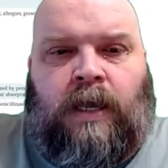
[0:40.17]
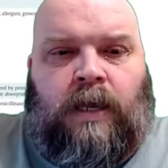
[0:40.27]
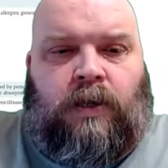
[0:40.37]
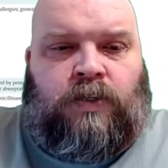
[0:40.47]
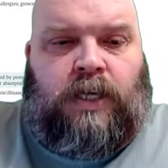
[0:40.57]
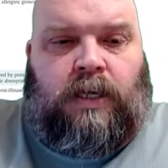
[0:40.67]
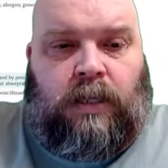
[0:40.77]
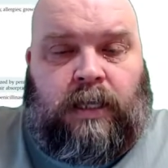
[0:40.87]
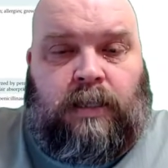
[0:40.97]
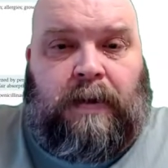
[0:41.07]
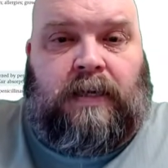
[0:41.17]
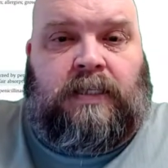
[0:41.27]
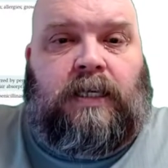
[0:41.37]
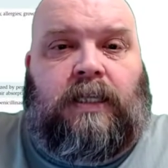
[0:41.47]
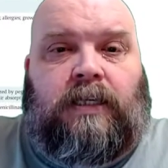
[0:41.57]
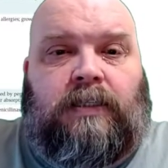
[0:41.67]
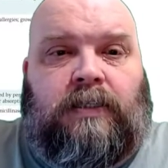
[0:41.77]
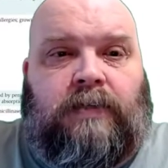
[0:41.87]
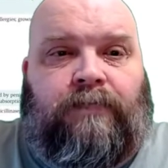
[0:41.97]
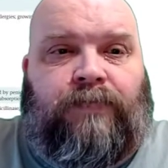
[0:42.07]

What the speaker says: You see, you look at the penicillins